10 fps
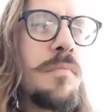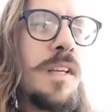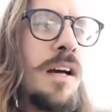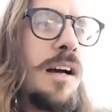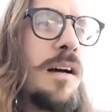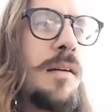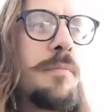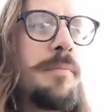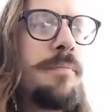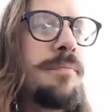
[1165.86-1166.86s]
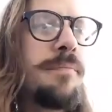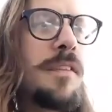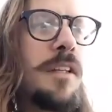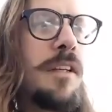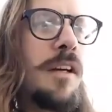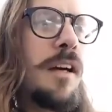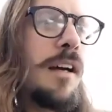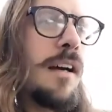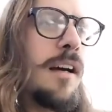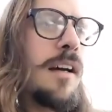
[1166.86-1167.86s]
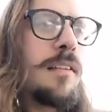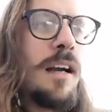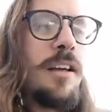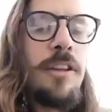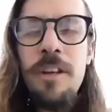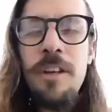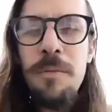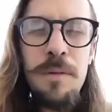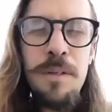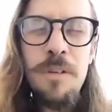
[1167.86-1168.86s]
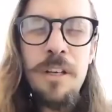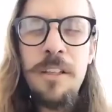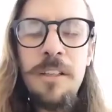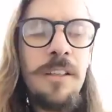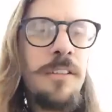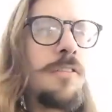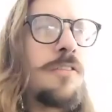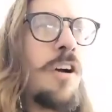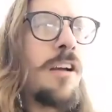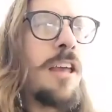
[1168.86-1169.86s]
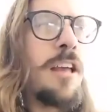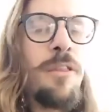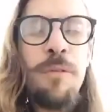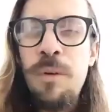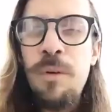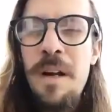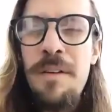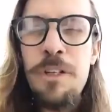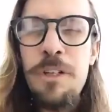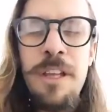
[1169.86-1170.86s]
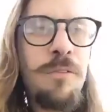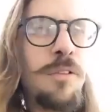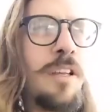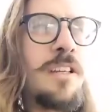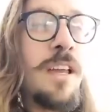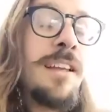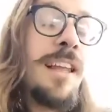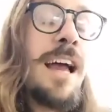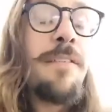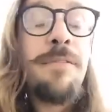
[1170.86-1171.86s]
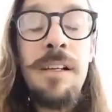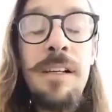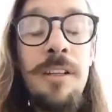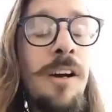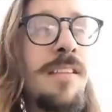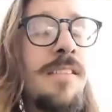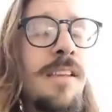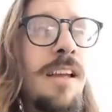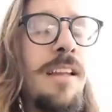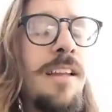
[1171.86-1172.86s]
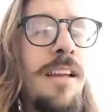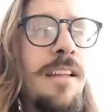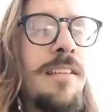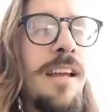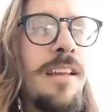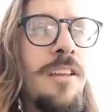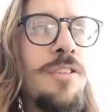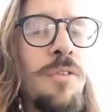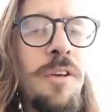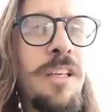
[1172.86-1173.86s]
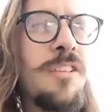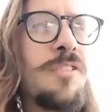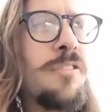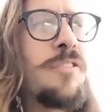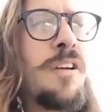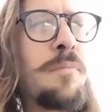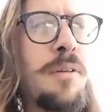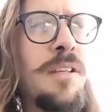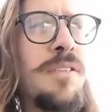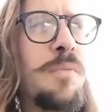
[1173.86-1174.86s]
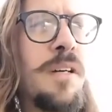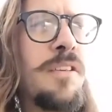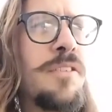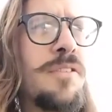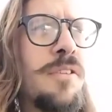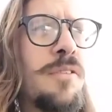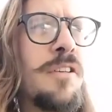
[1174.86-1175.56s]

kind of therapeutic talking through everything relation, and laughing a lot, and enjoying each other's company as well. So